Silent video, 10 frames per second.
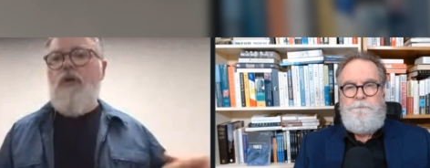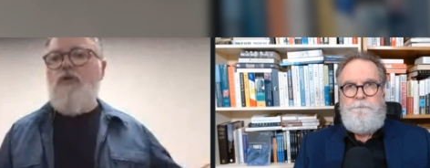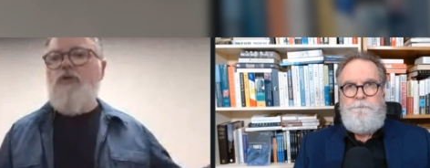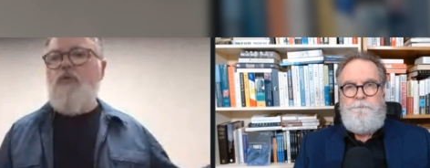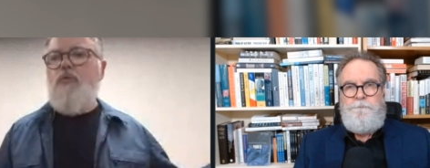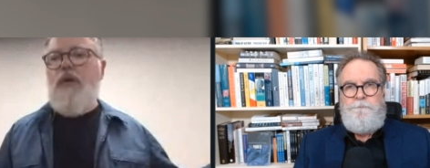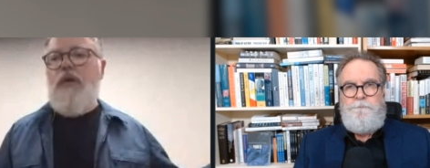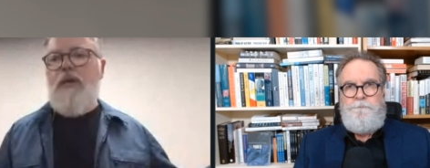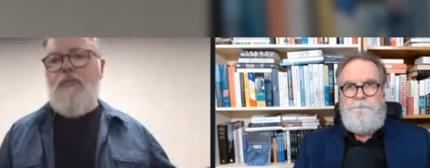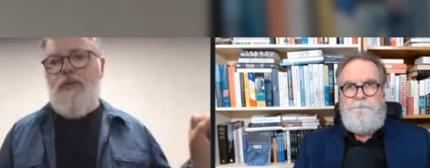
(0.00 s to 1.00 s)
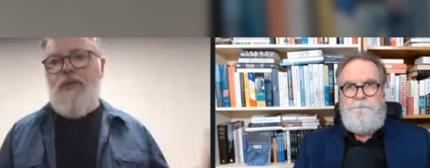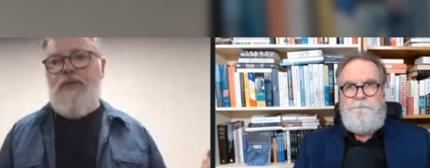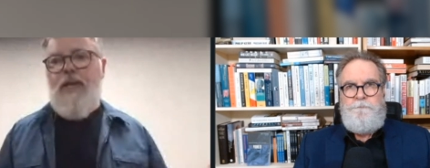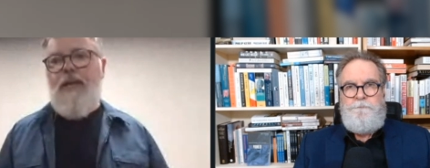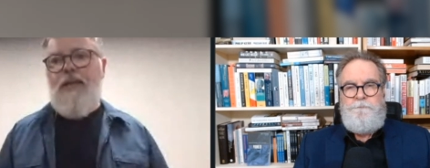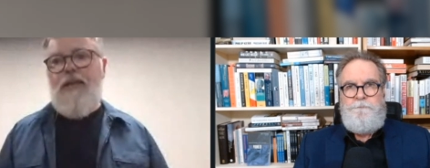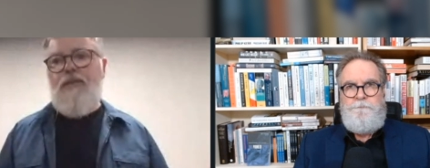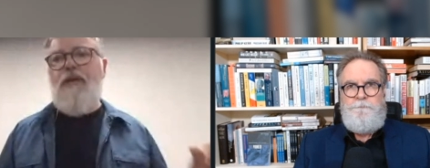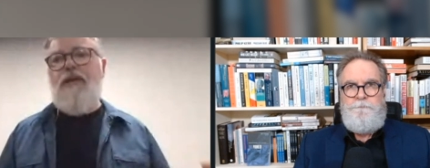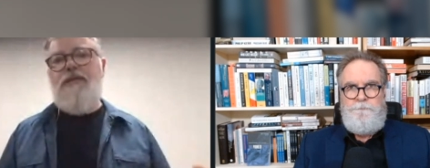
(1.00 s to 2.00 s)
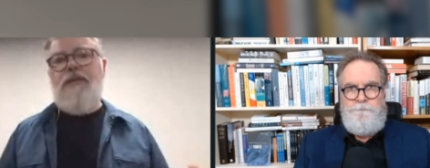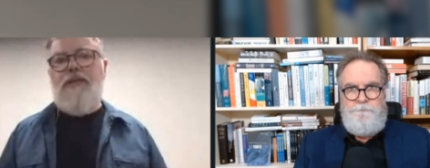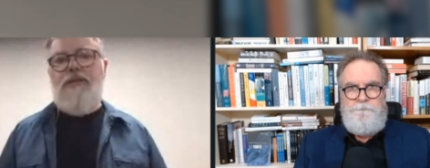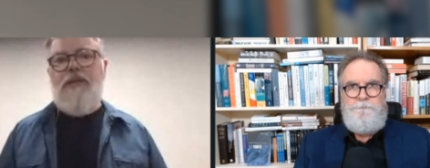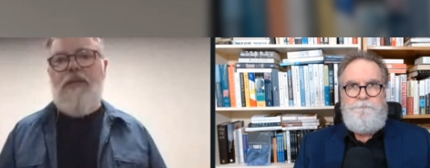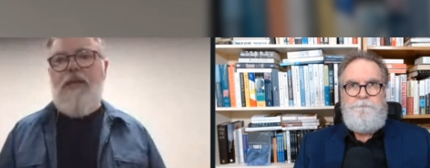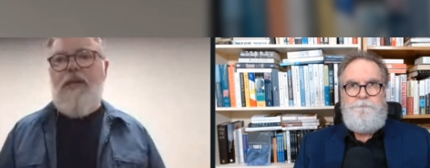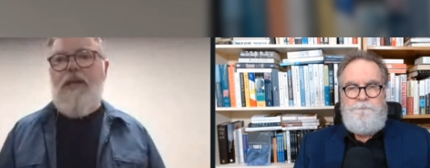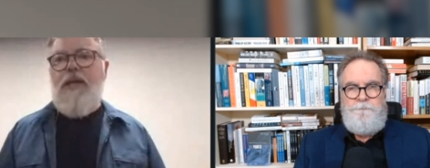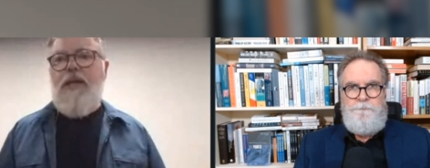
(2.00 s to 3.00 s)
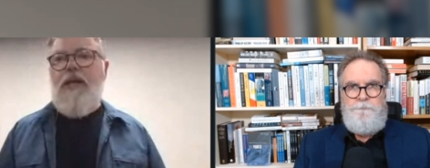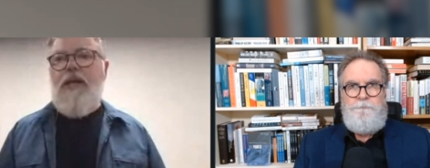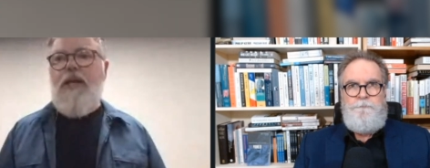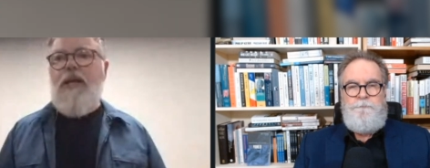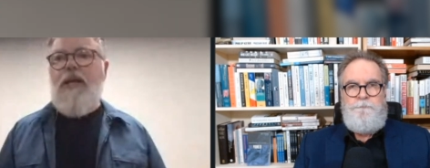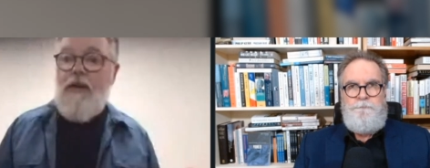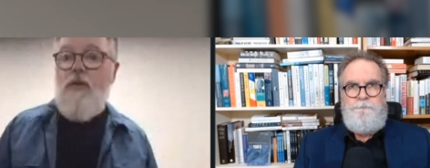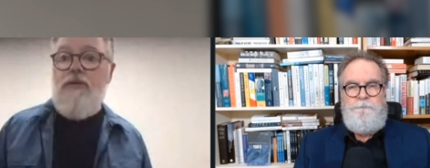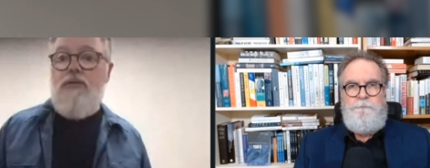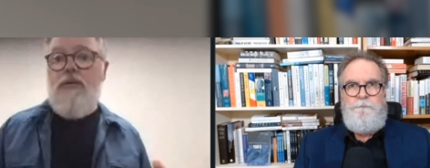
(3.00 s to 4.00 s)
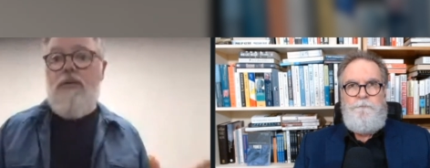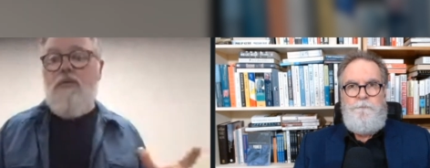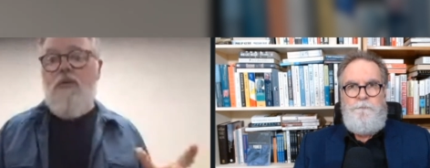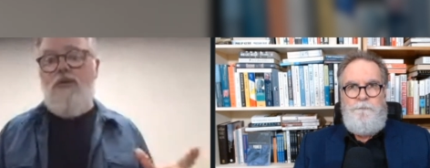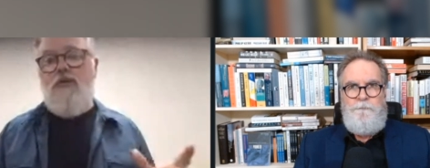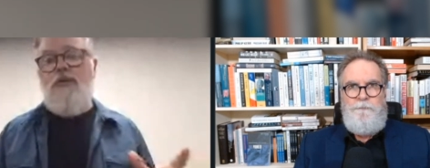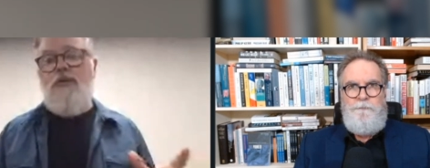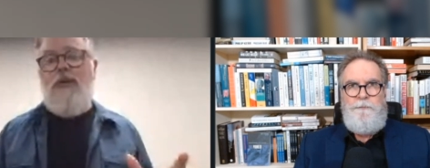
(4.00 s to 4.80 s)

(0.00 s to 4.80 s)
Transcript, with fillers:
Speaker 1: know, so we can present the message in an effective way. Is